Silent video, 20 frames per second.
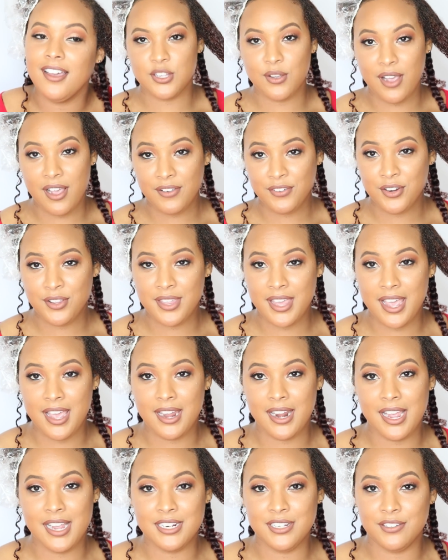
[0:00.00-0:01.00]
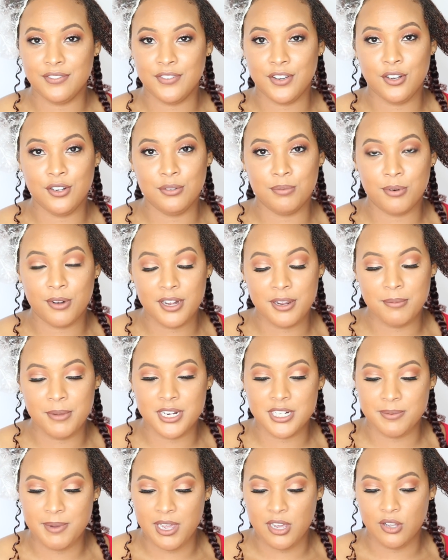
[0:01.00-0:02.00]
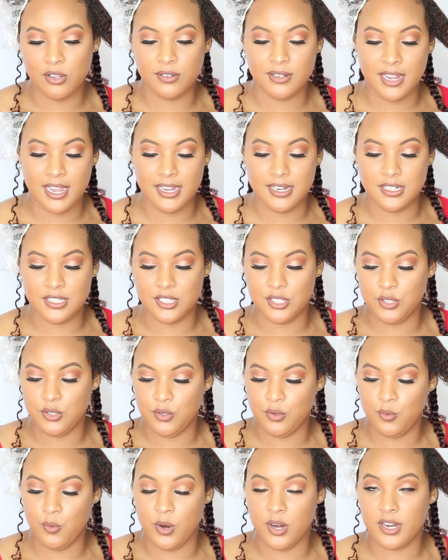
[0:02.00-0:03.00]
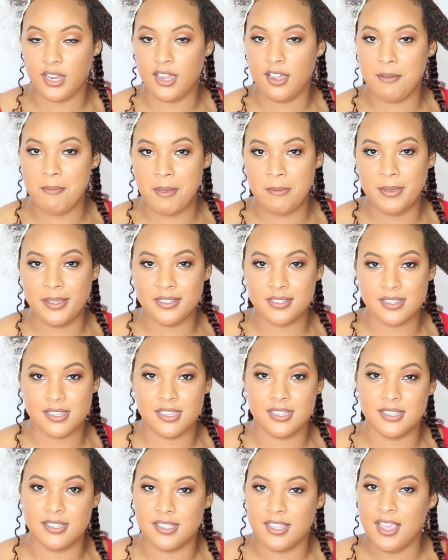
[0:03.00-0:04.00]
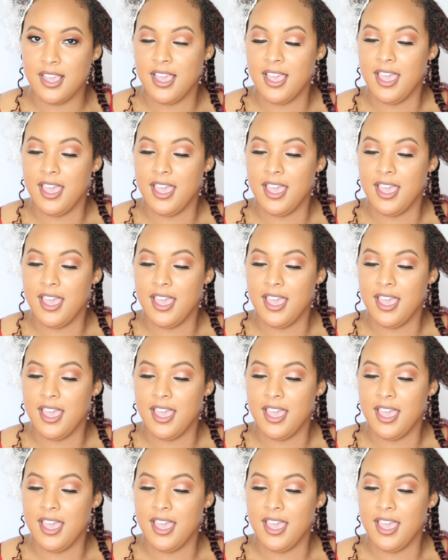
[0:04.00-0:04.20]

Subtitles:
So after that, I devote pretty much my whole night to working on my business